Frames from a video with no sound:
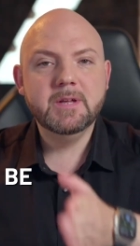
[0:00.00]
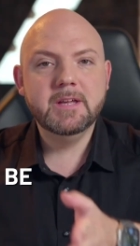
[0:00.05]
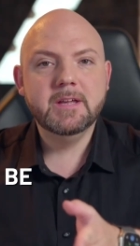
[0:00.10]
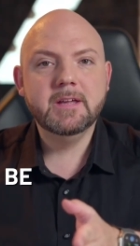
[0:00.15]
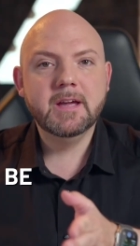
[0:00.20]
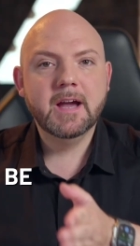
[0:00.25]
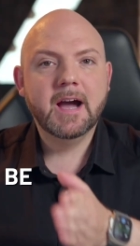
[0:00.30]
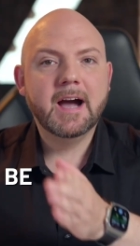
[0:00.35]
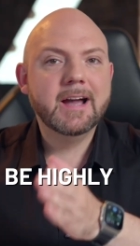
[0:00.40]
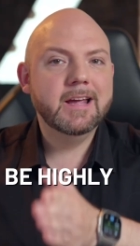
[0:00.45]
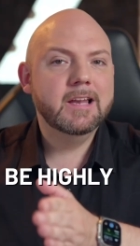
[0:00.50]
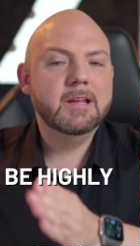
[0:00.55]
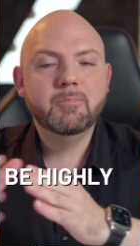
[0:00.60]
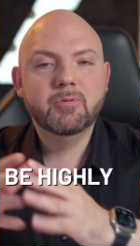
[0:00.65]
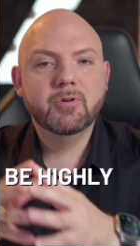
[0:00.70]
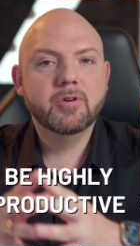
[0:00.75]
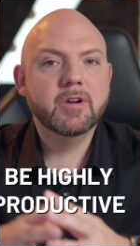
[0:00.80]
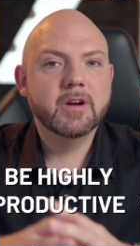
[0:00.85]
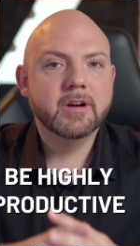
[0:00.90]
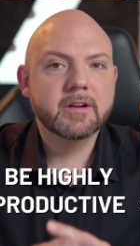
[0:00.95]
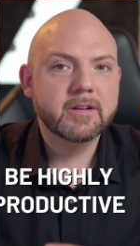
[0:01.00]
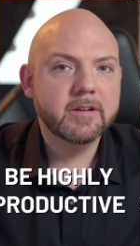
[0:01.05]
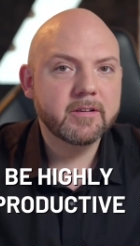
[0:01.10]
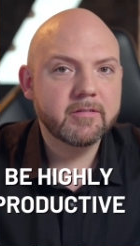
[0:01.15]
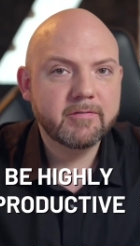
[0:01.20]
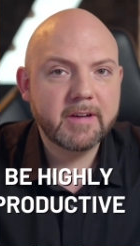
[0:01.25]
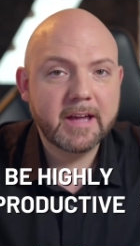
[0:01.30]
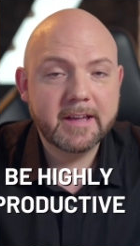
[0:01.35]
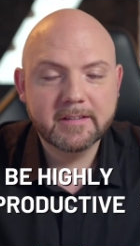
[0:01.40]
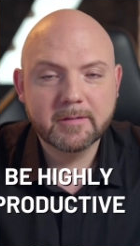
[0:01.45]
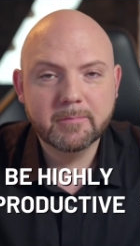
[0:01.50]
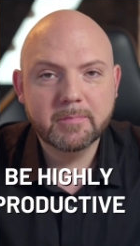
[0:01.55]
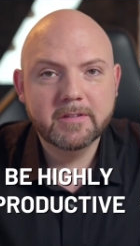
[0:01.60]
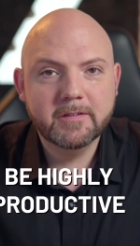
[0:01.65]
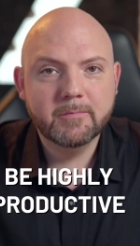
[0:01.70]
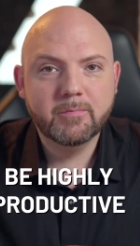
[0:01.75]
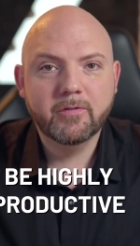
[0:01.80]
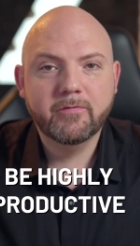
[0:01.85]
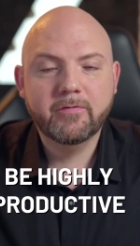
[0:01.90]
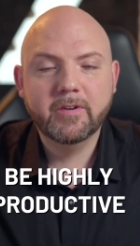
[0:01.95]
be highly productive as a
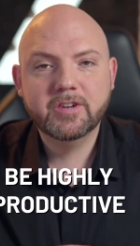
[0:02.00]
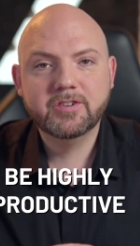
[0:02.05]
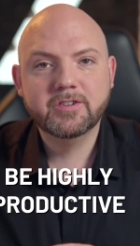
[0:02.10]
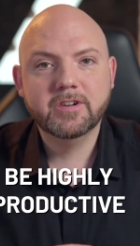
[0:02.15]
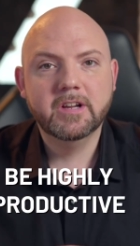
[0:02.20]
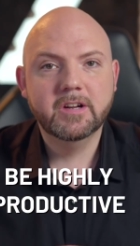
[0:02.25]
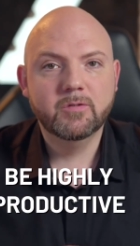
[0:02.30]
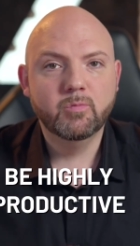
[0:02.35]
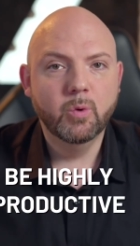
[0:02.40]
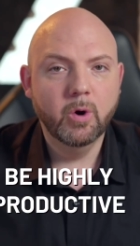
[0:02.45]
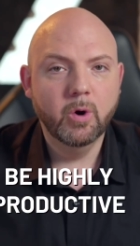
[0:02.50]
busy professional at